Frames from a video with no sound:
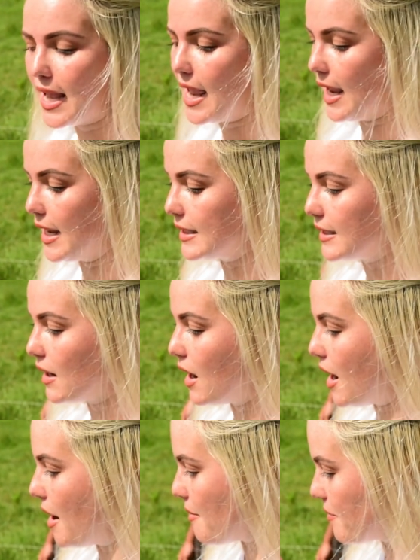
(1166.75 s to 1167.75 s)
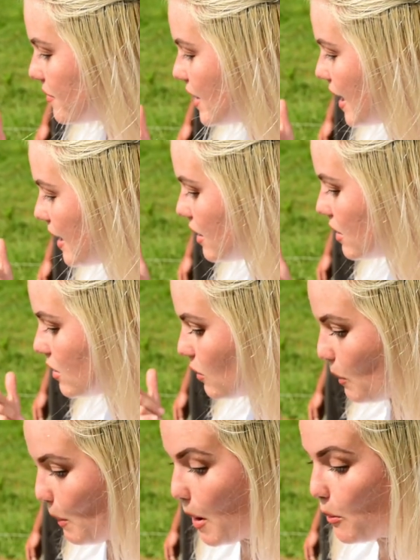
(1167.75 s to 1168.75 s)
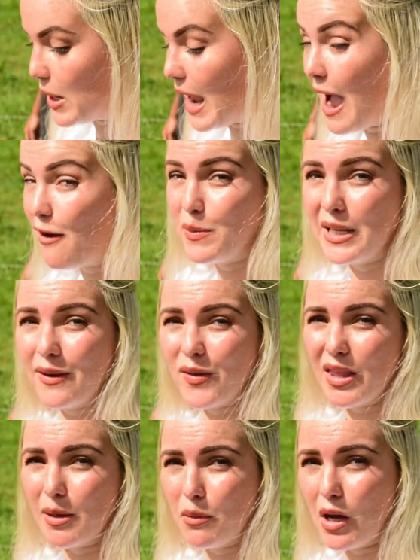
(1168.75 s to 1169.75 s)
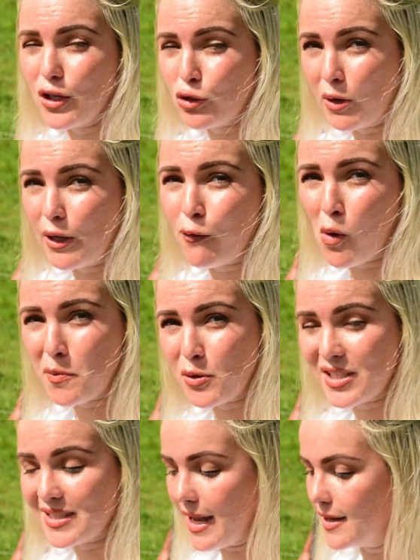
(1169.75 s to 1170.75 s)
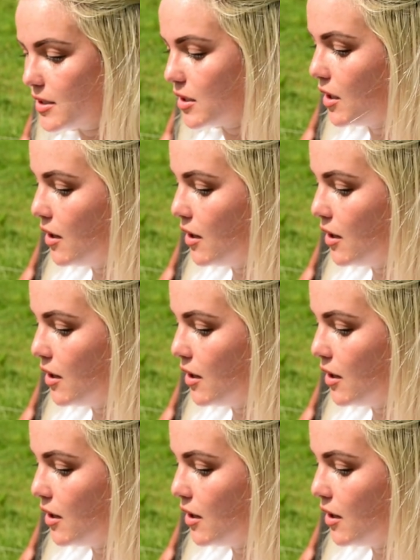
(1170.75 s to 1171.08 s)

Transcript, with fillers: And um, then, but we have been giving them 24%